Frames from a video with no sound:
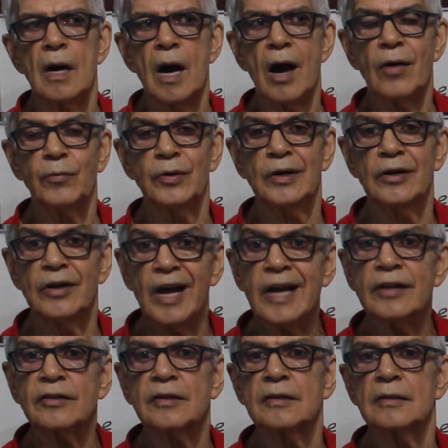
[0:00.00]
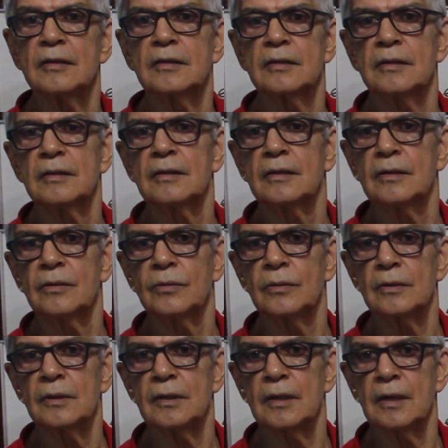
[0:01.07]
are related,
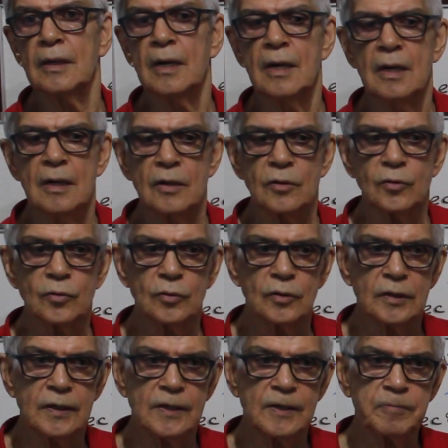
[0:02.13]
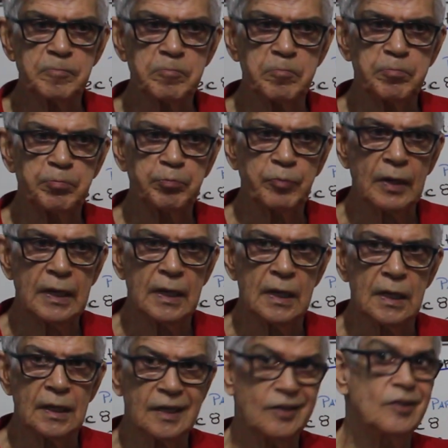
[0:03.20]
okay, to the
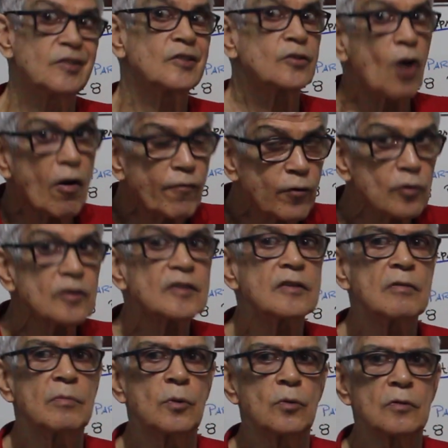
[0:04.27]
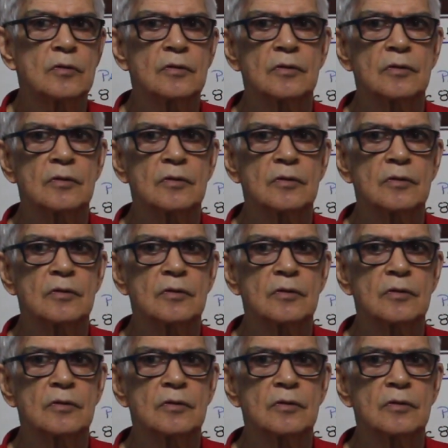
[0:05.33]
Christoffel symbols,